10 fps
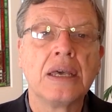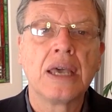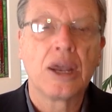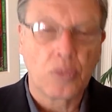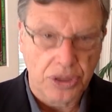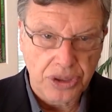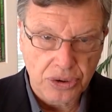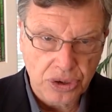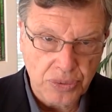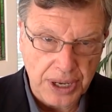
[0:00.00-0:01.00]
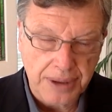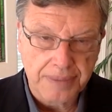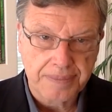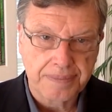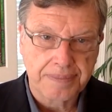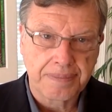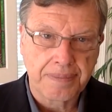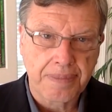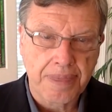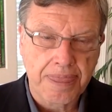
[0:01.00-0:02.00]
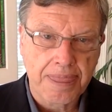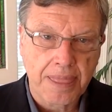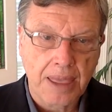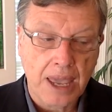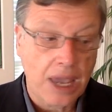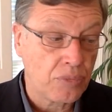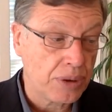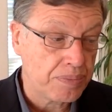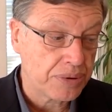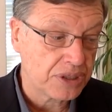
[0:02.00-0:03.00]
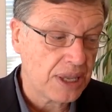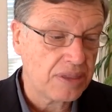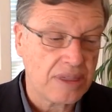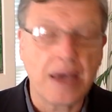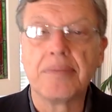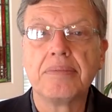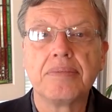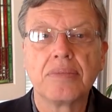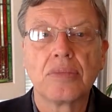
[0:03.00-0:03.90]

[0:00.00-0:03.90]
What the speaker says: and what they're doing. And we present them